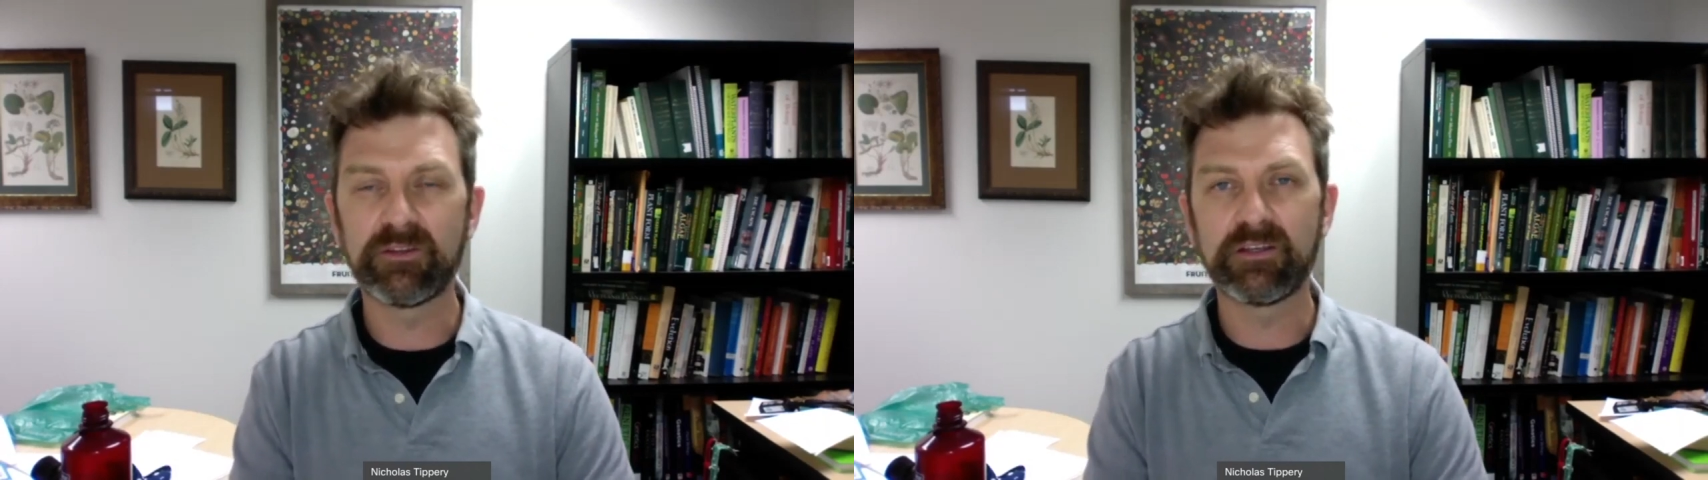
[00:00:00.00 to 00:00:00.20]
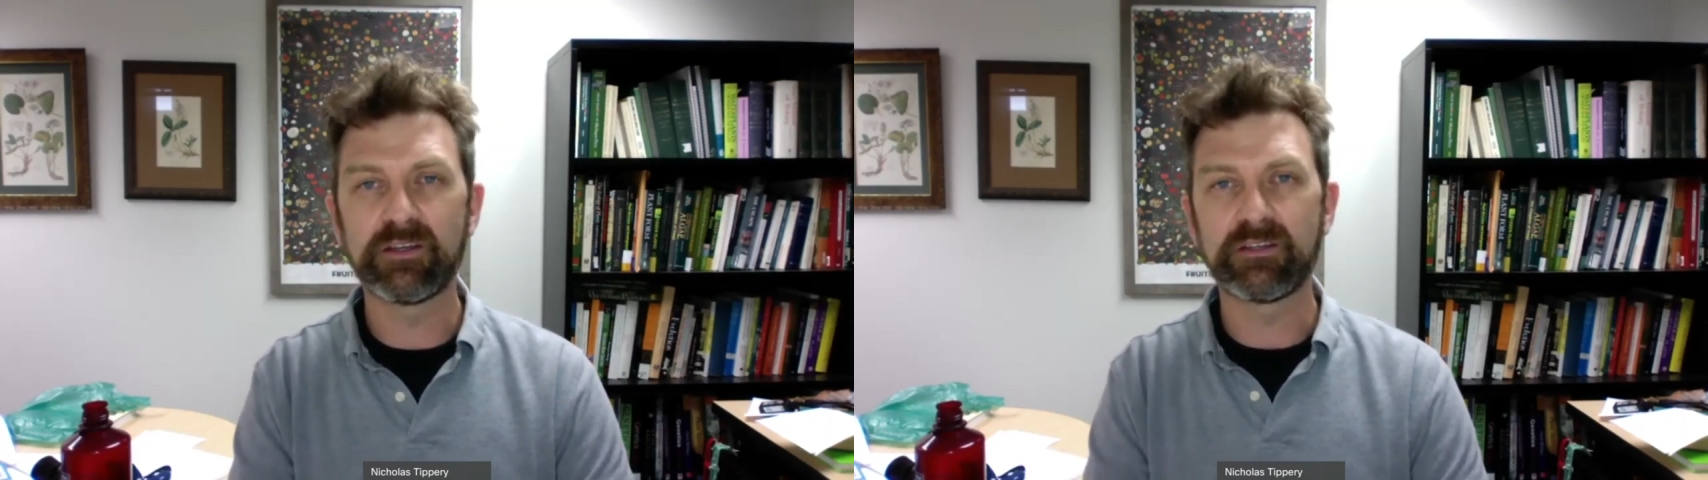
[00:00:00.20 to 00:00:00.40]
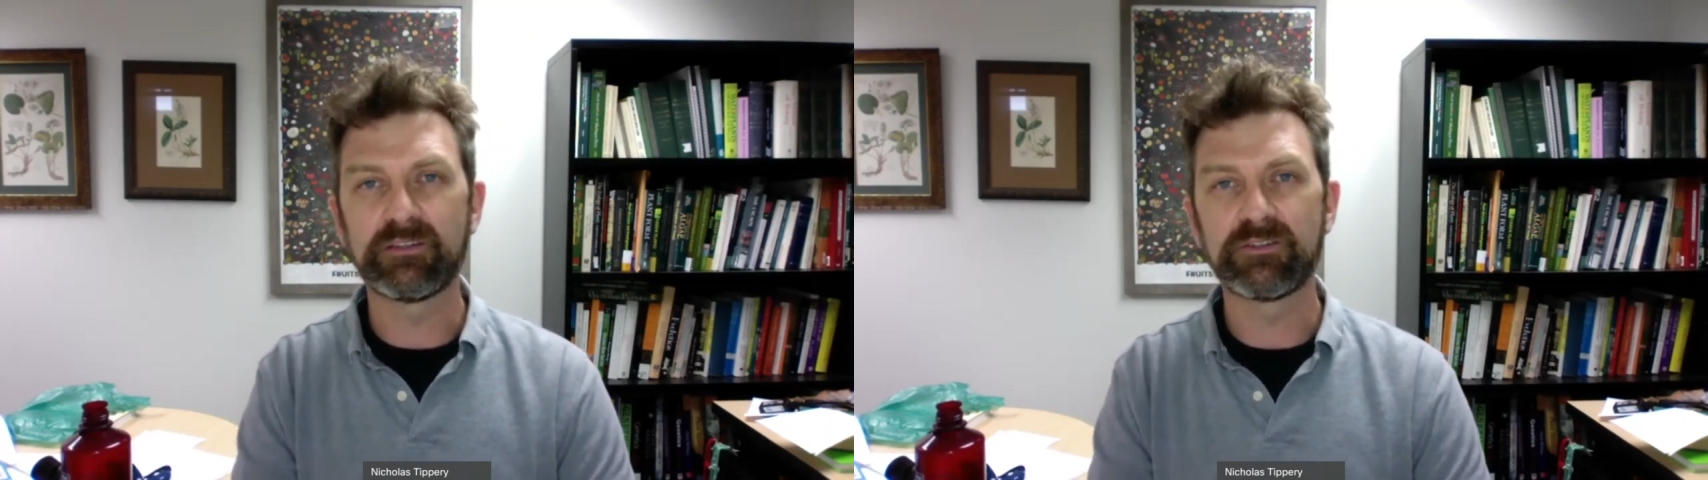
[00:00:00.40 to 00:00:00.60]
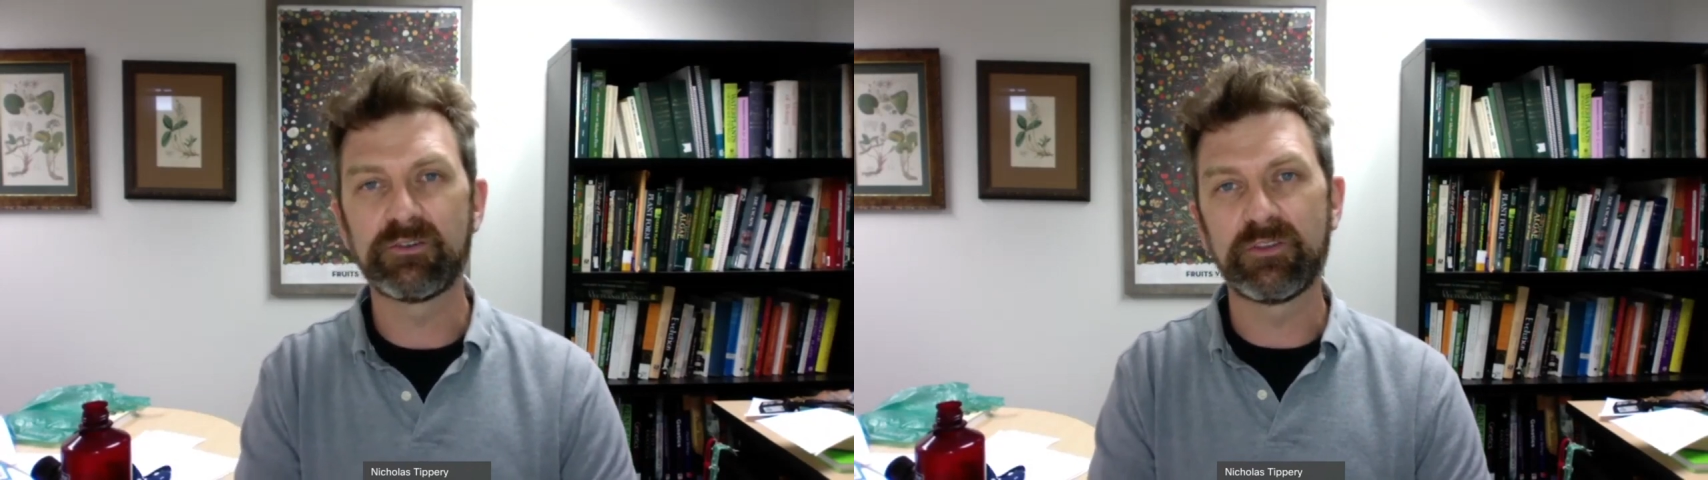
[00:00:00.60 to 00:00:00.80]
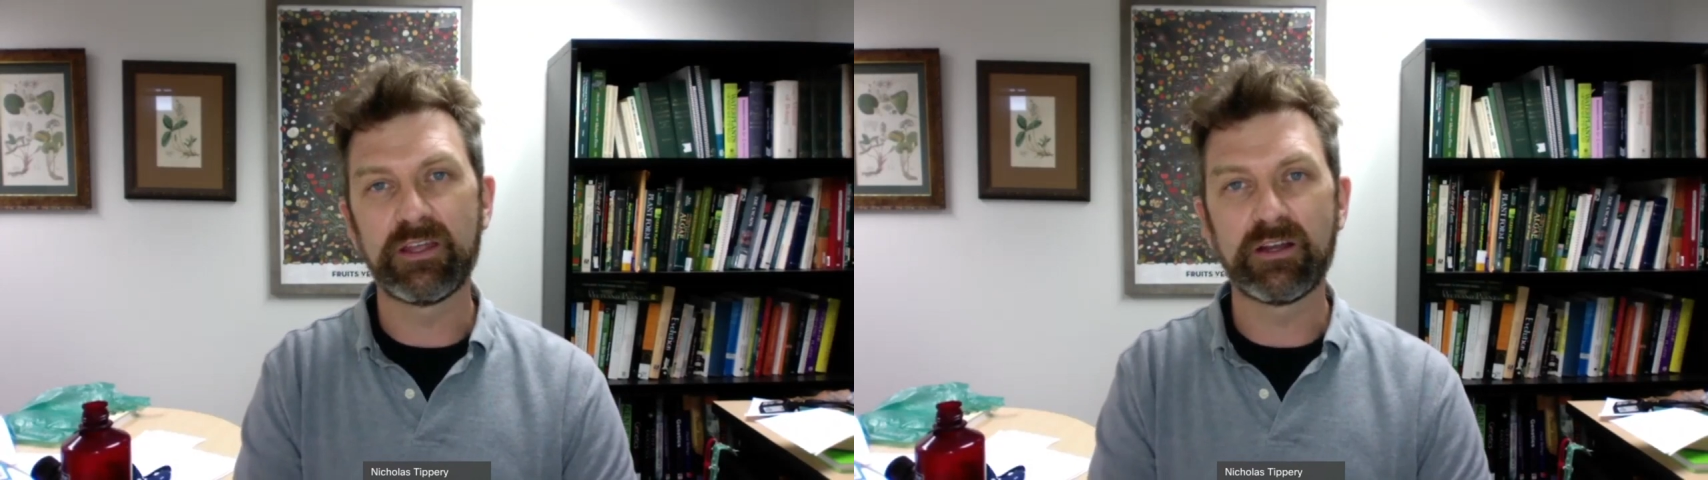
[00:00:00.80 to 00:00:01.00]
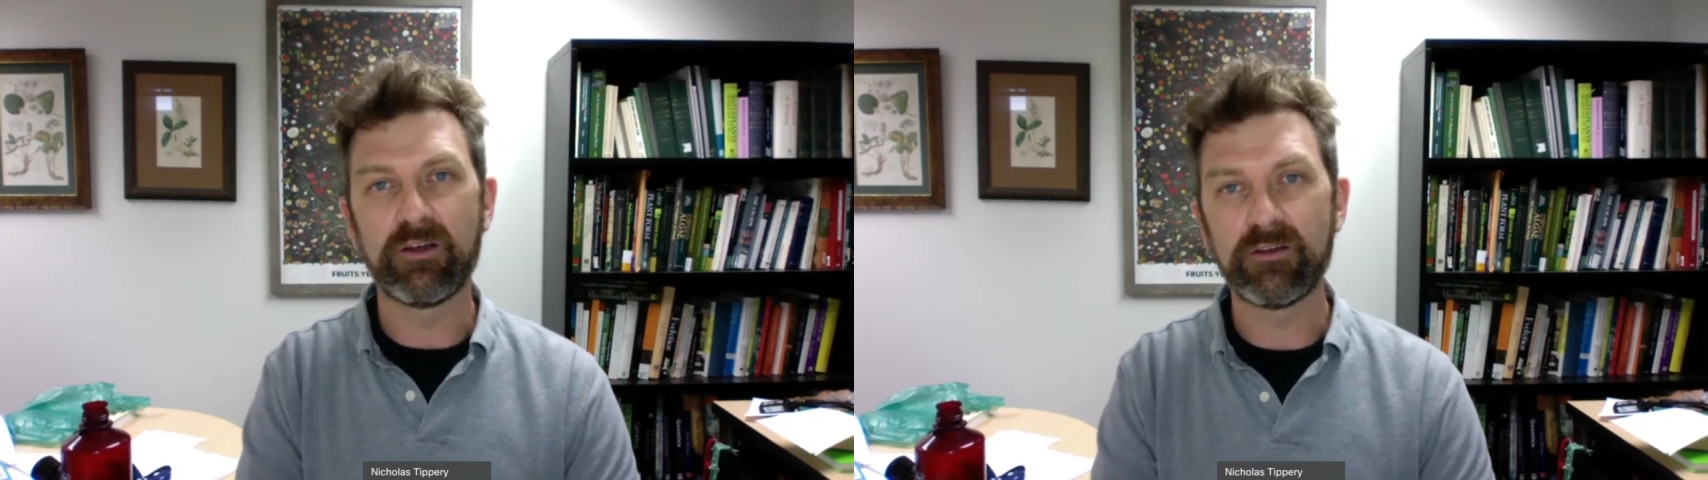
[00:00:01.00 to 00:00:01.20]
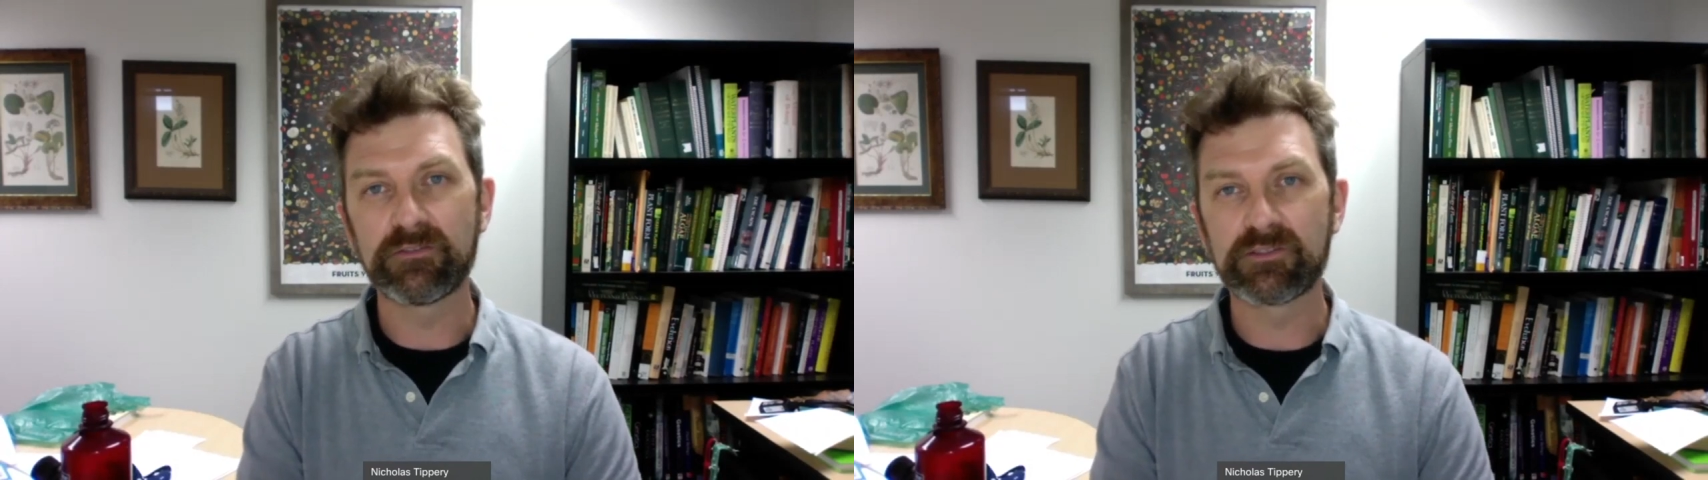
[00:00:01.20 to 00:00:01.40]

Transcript: I think I can turn that off.